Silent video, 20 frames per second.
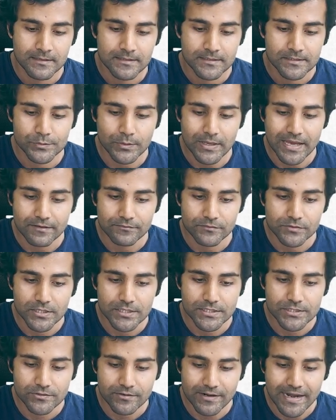So I have
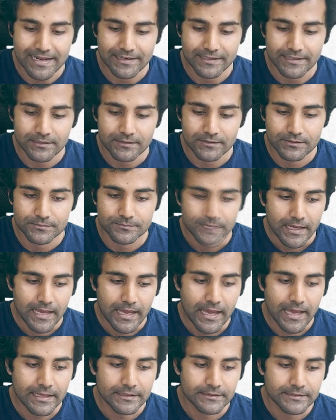just ran it
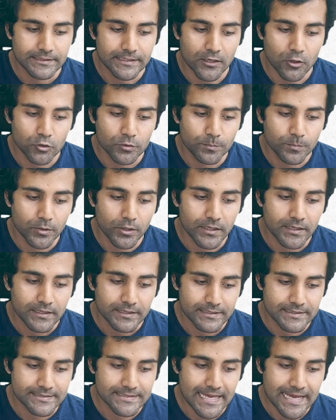and the output
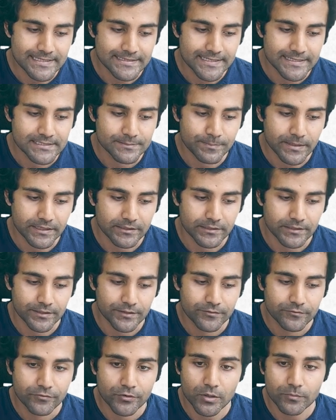is as expected
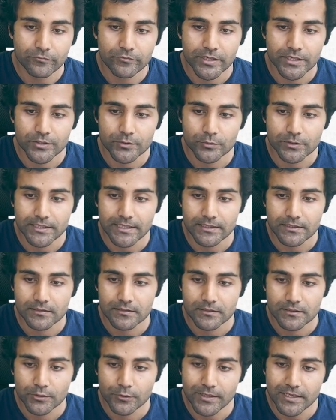from 1 to 10.
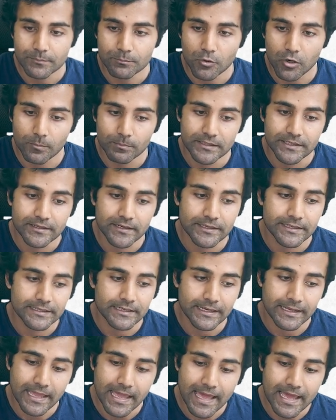You can probably run it
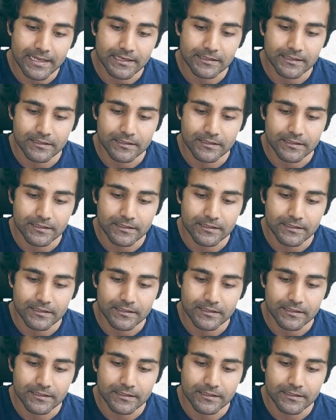again.